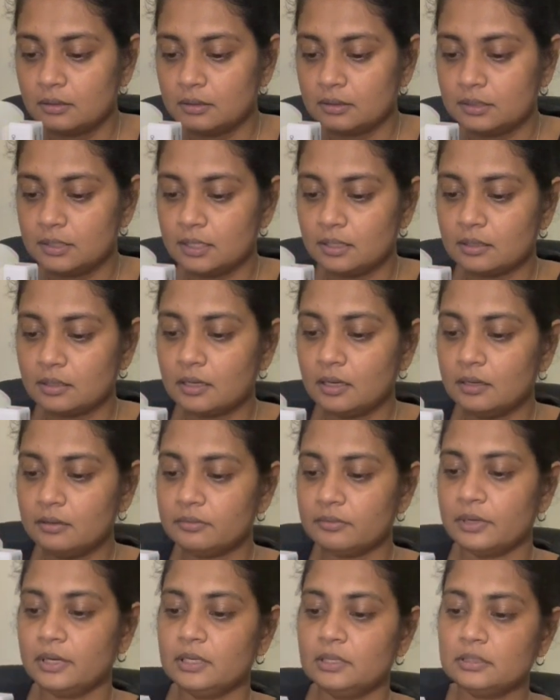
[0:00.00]
didn't cut
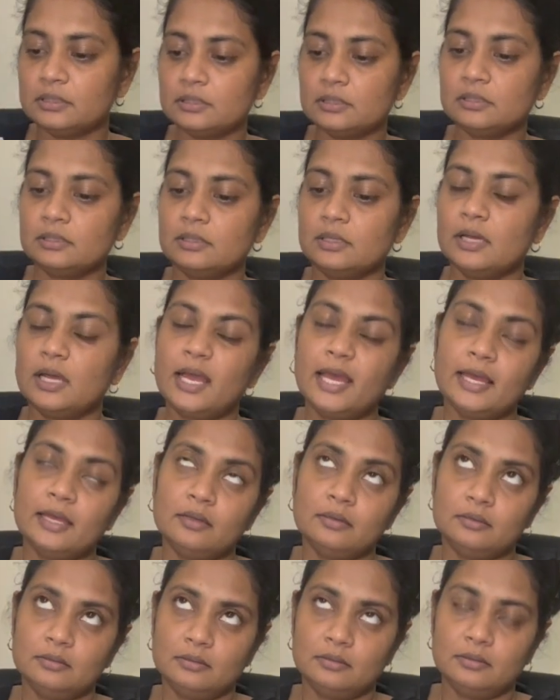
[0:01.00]
right.
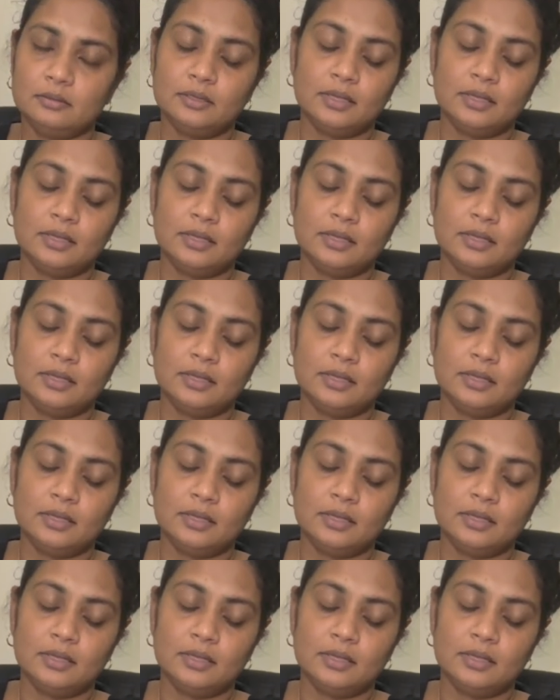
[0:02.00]
And